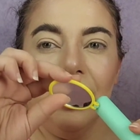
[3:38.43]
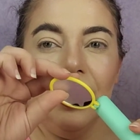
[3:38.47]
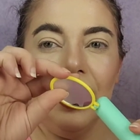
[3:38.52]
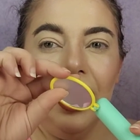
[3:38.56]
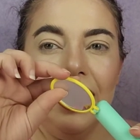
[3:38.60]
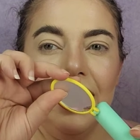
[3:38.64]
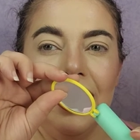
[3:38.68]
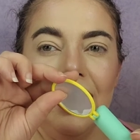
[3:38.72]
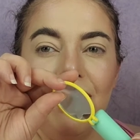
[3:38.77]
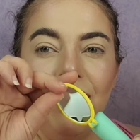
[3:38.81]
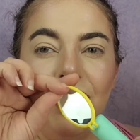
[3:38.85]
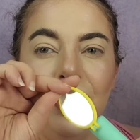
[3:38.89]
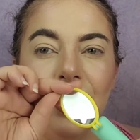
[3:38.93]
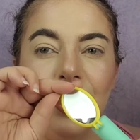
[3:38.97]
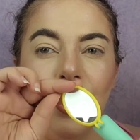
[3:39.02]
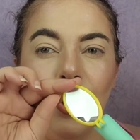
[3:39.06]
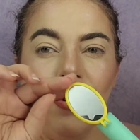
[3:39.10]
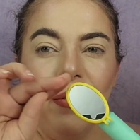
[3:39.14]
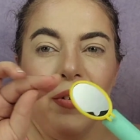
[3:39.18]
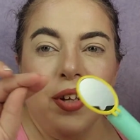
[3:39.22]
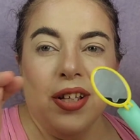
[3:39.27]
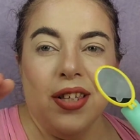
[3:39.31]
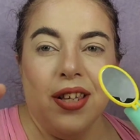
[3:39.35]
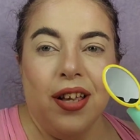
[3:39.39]
I didn't really
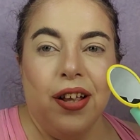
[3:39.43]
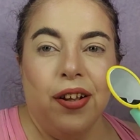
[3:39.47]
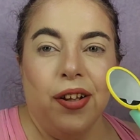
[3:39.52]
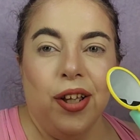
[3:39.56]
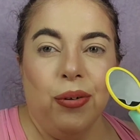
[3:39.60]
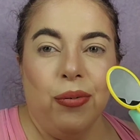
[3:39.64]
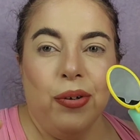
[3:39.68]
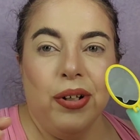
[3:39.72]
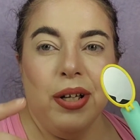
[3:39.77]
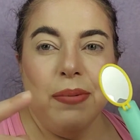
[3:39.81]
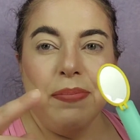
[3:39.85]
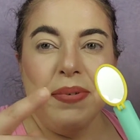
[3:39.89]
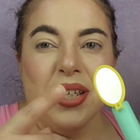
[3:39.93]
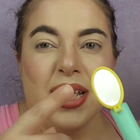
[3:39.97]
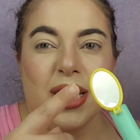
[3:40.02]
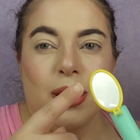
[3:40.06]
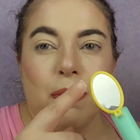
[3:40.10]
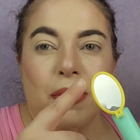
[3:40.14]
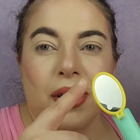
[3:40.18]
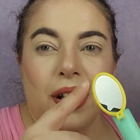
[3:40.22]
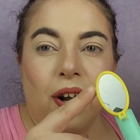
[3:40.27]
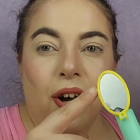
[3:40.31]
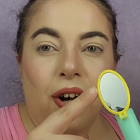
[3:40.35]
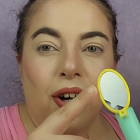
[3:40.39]
go over this on the liquid
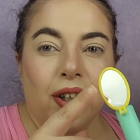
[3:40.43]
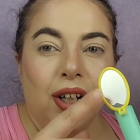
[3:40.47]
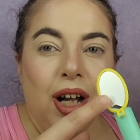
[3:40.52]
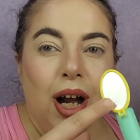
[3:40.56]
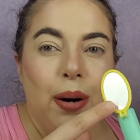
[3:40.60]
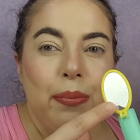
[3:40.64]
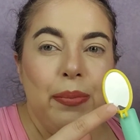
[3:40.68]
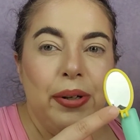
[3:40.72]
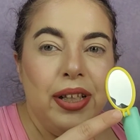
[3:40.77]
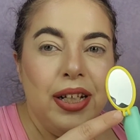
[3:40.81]
lipsticks, but they all come